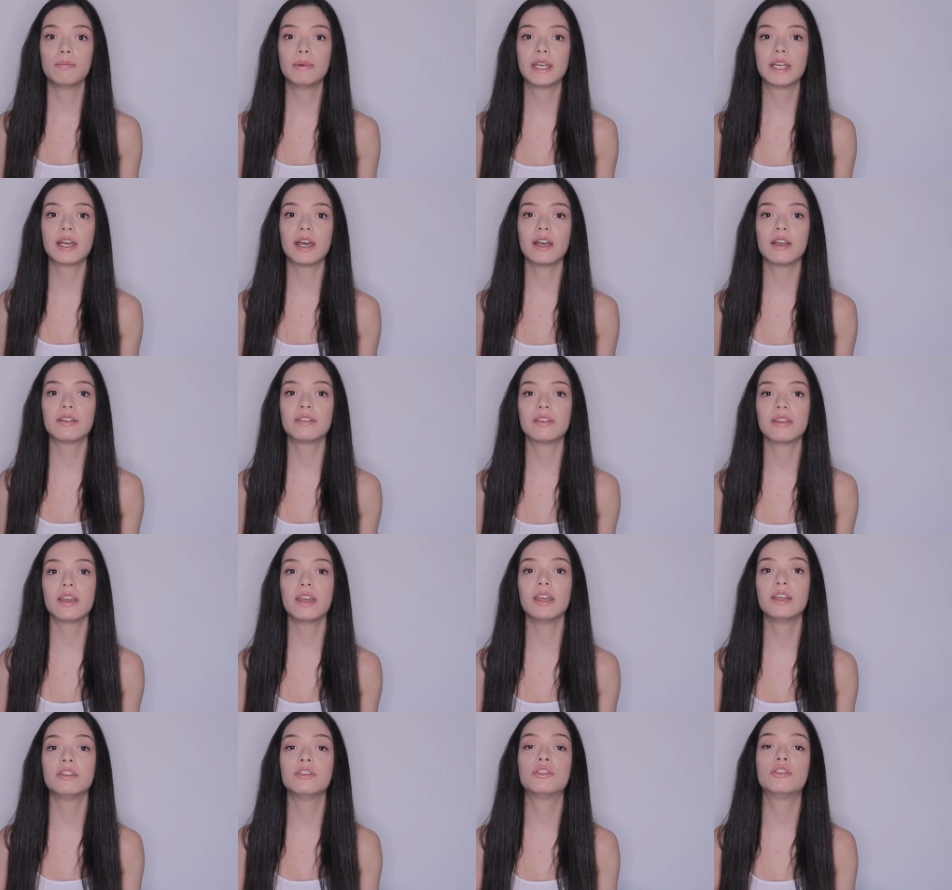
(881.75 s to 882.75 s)
Because
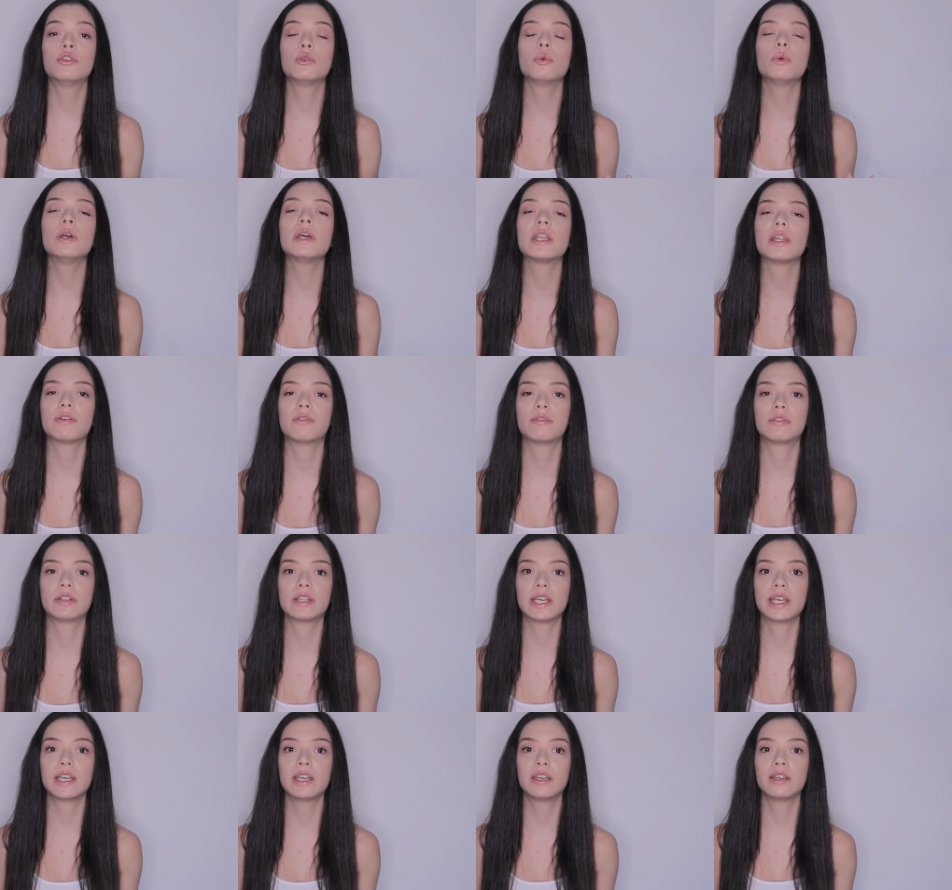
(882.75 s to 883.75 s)

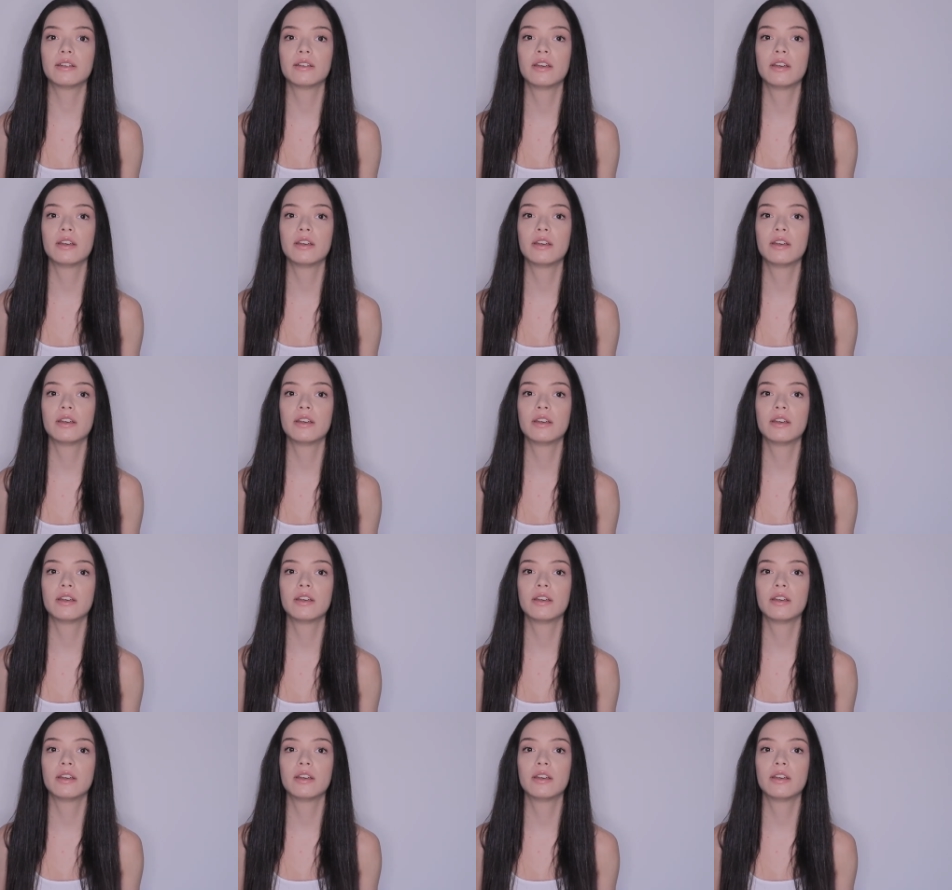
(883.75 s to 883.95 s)
intuitively,